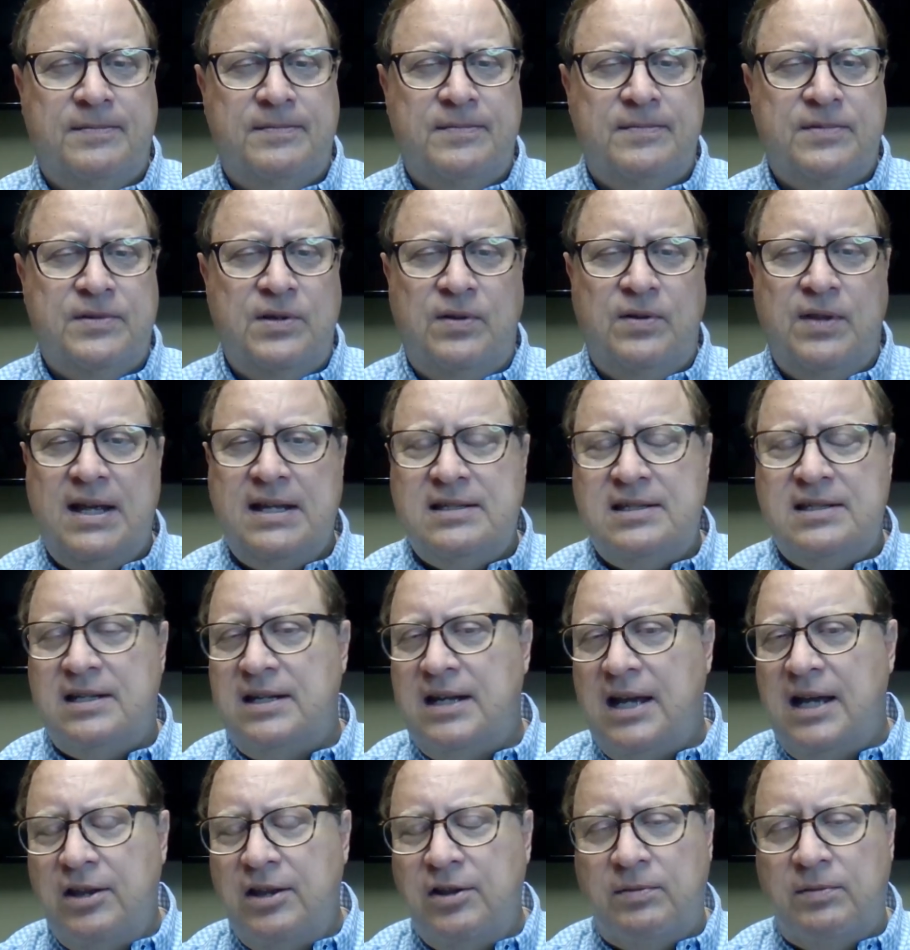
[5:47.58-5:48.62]
So that's
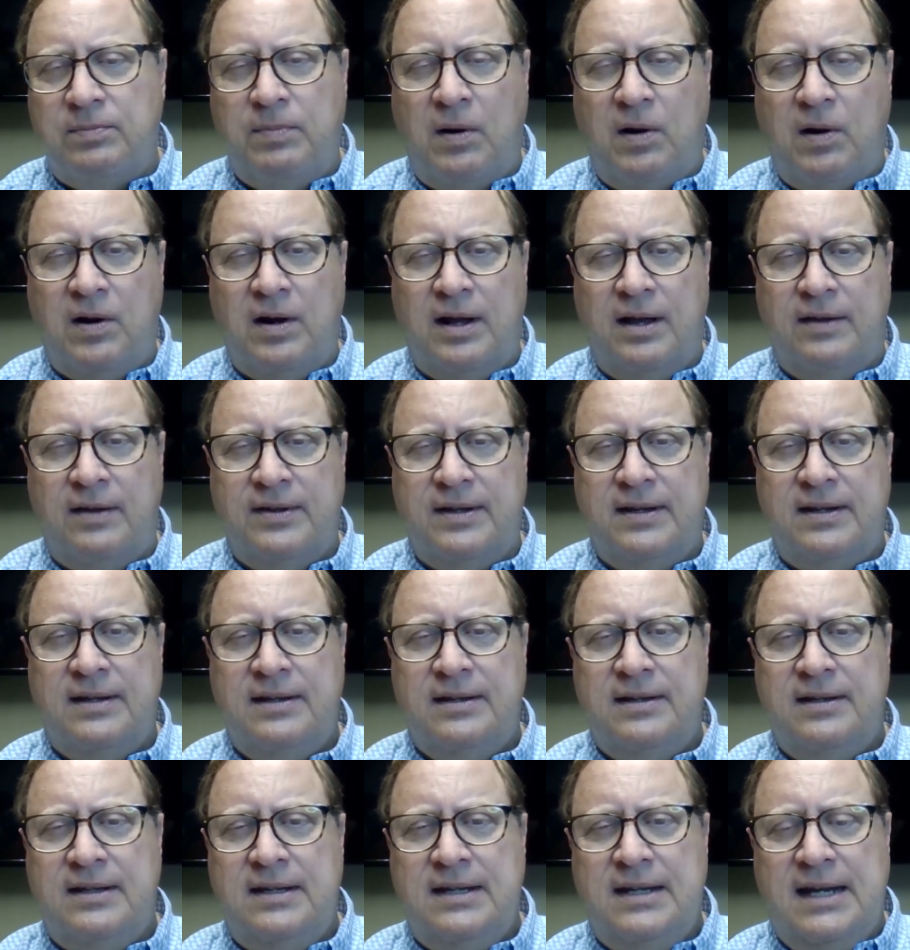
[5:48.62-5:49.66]
another part of it.
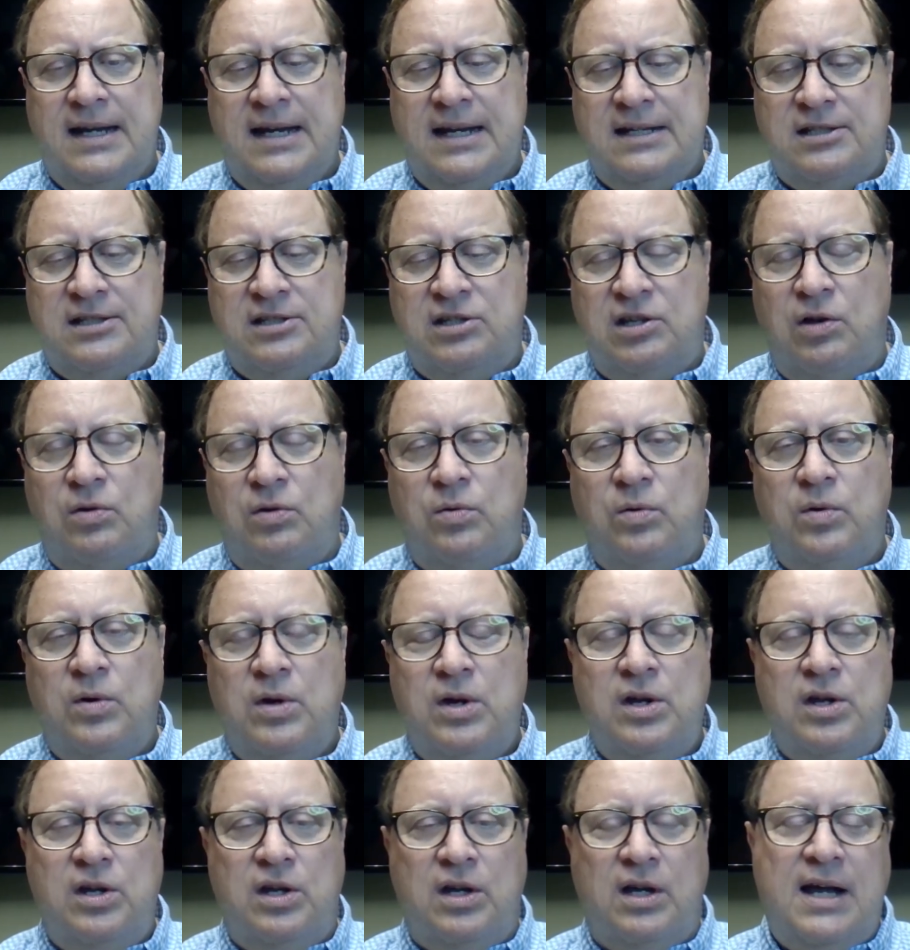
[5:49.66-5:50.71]
And so
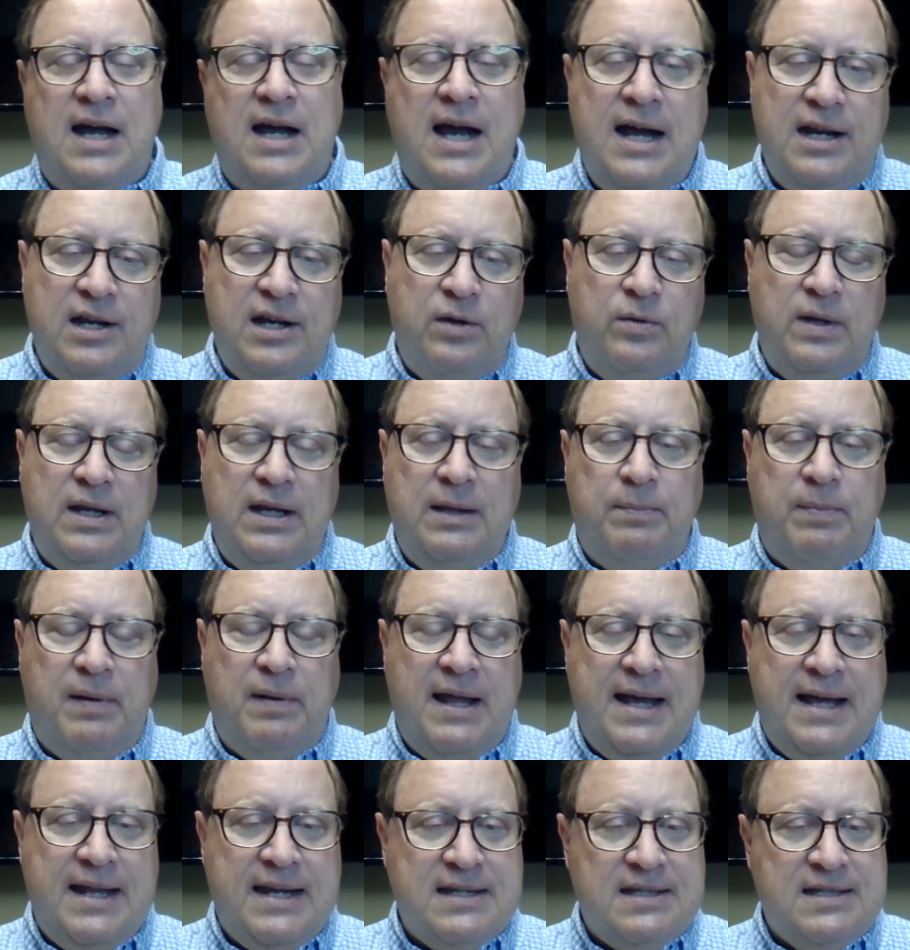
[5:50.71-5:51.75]
the continuity
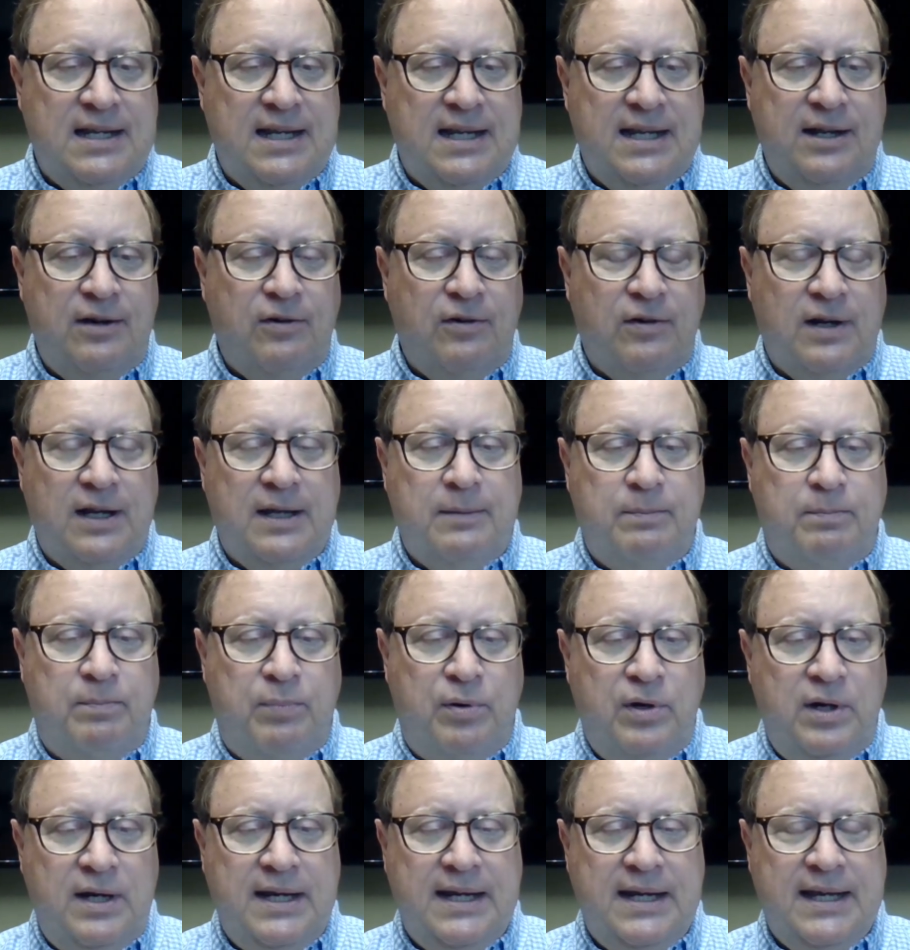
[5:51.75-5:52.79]
plan is literally
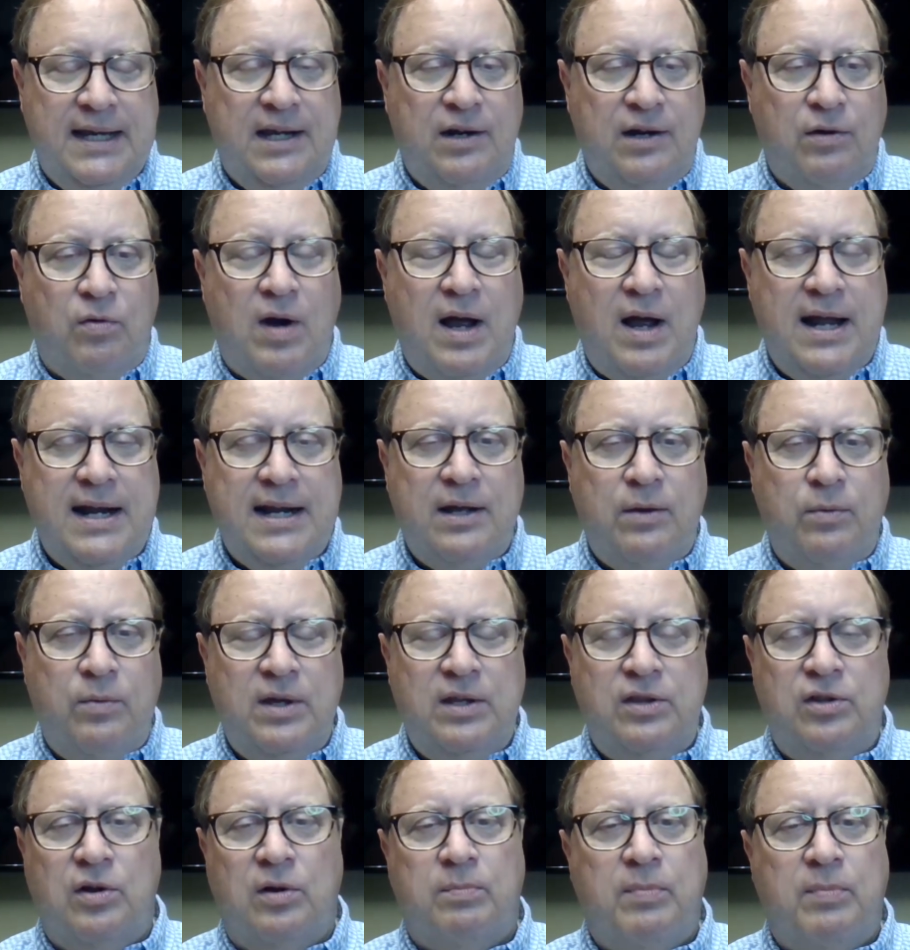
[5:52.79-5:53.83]
putting in writing
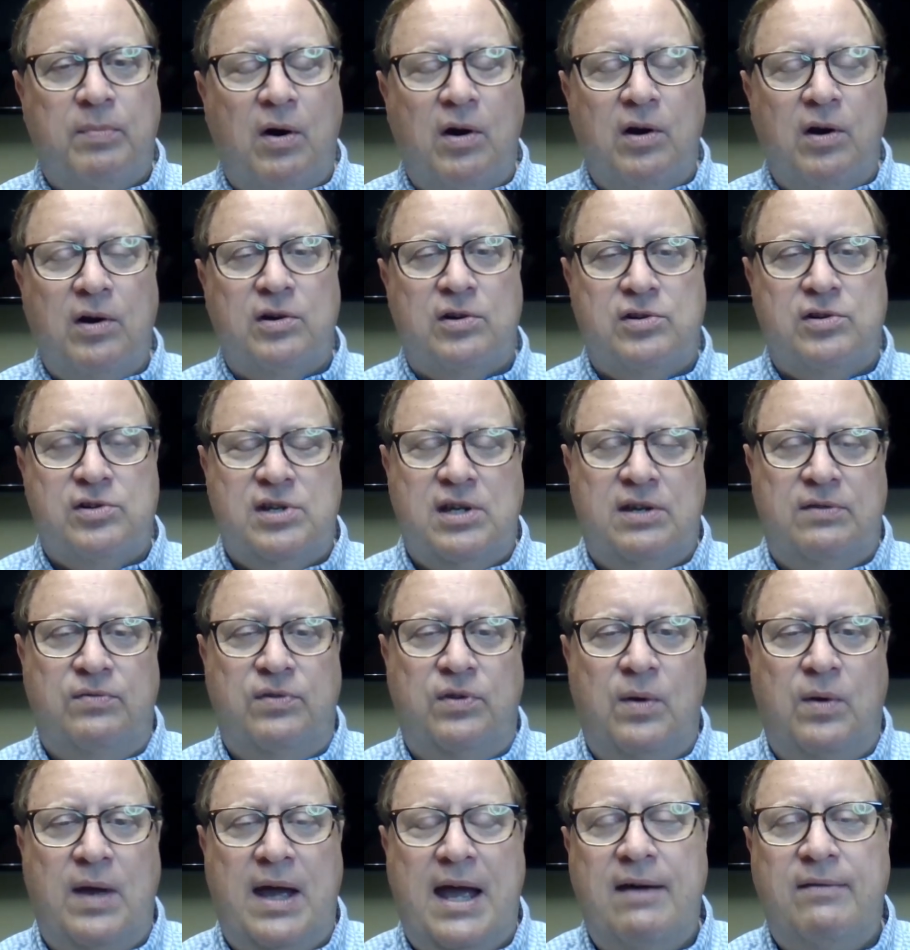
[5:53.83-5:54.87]
with your partners, if
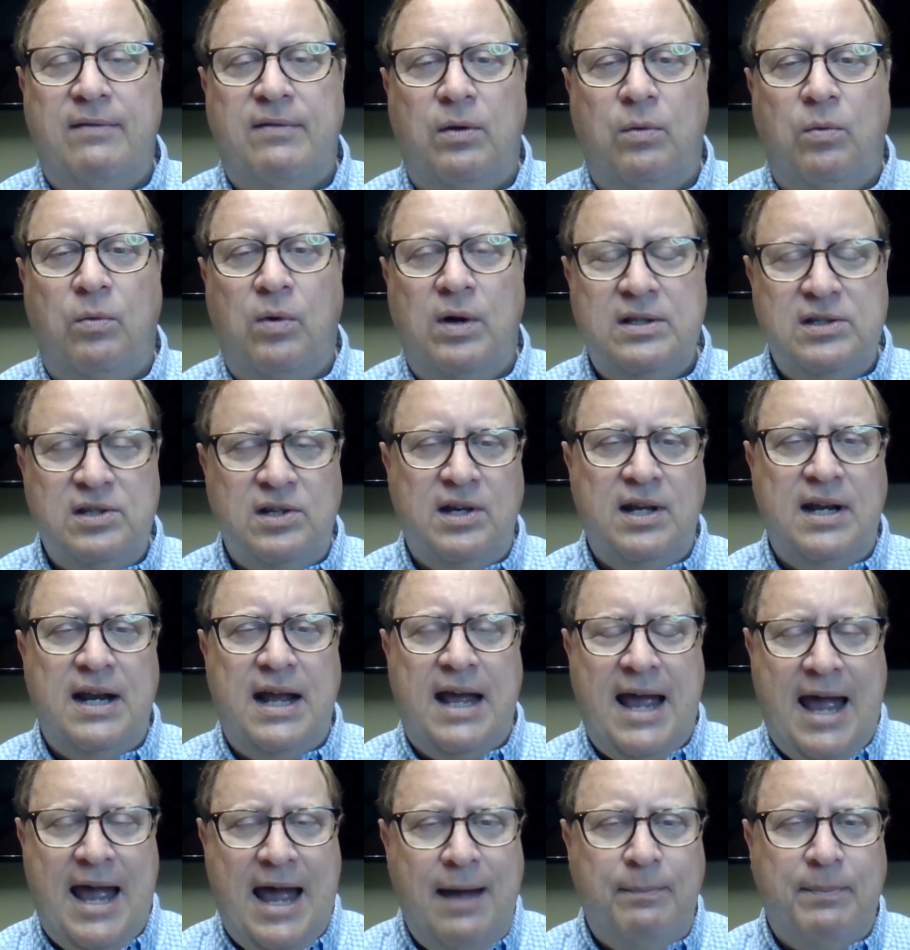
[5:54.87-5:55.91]
you have it, what's going to
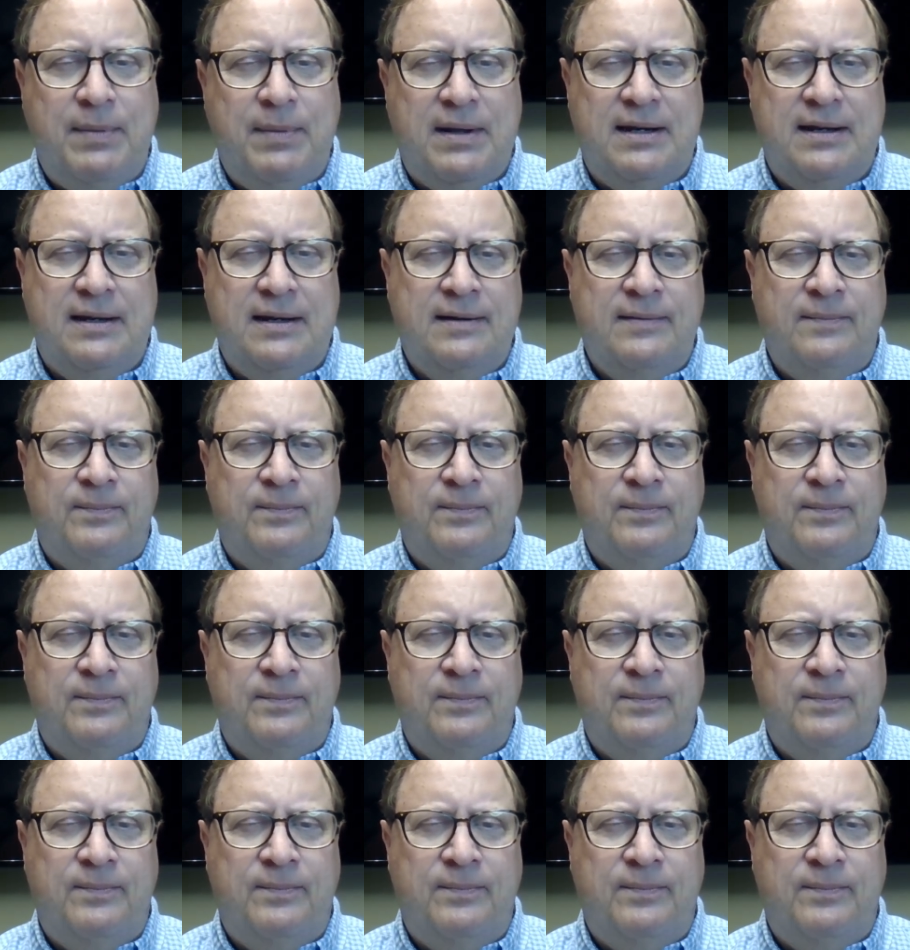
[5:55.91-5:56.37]
happen